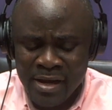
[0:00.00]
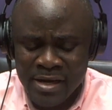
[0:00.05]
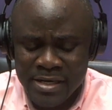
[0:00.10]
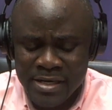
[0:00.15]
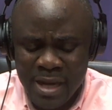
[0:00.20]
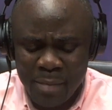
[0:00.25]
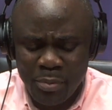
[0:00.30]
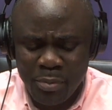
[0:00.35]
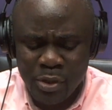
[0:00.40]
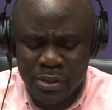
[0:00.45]

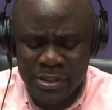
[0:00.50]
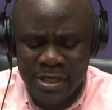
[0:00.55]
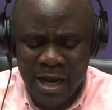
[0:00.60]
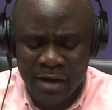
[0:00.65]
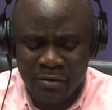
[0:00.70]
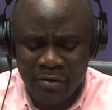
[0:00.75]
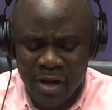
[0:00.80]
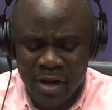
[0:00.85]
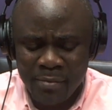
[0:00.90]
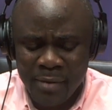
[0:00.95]
Deputy
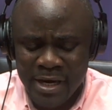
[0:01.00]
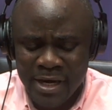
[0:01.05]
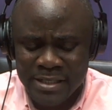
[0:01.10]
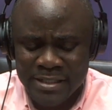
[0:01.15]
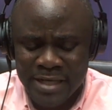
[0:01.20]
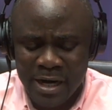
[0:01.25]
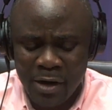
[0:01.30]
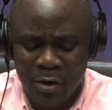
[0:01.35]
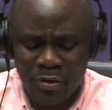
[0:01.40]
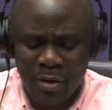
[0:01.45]
Agric
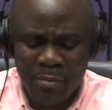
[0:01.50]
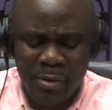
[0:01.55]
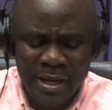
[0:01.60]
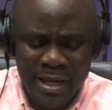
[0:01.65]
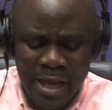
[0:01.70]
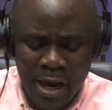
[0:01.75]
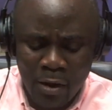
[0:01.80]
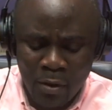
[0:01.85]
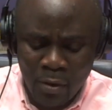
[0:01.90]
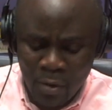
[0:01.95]
Minister Honorable
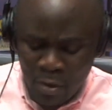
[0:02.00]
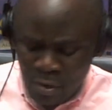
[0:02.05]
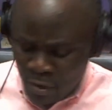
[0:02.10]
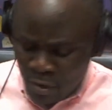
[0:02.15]
Yao